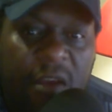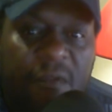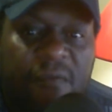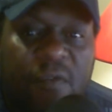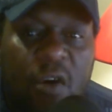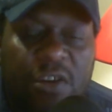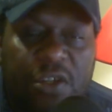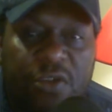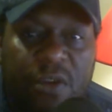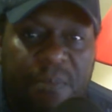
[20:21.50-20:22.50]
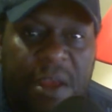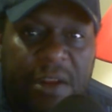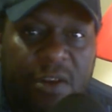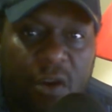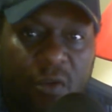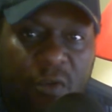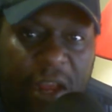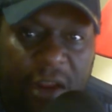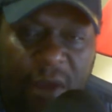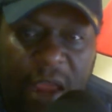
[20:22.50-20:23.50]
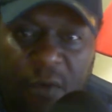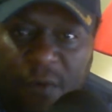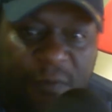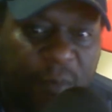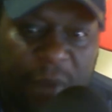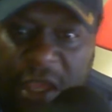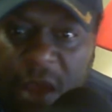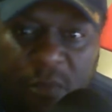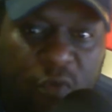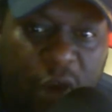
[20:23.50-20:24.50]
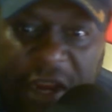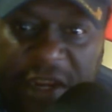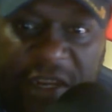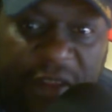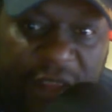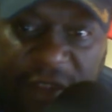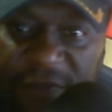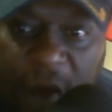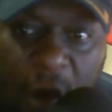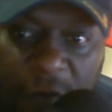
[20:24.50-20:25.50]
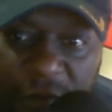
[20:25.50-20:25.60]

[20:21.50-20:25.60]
far too dependent on credit, right? We've become credit evolved,